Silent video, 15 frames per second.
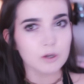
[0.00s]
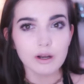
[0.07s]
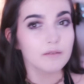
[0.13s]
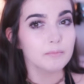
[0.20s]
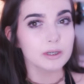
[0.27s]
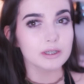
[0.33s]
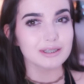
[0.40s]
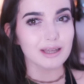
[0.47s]
don't
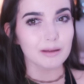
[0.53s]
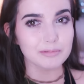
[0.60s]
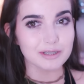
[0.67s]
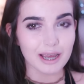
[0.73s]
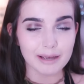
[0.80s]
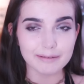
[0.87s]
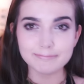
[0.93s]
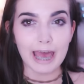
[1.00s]
have me on
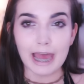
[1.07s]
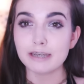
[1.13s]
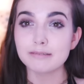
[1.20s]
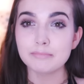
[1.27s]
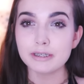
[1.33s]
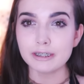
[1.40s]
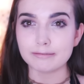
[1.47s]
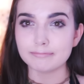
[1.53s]
Snapchat, add
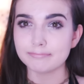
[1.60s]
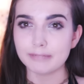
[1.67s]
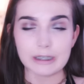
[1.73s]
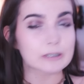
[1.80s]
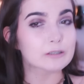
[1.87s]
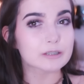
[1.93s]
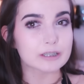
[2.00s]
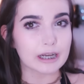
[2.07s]
me. My
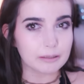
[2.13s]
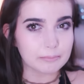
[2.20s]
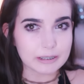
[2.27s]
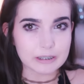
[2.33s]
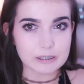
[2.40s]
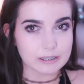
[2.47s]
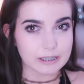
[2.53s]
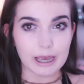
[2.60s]
username
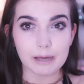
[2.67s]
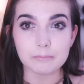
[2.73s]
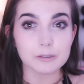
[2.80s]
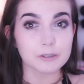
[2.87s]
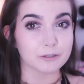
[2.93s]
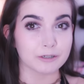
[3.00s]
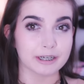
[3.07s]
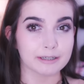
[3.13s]
is
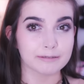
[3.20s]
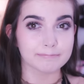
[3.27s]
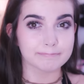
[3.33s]
SamCherie.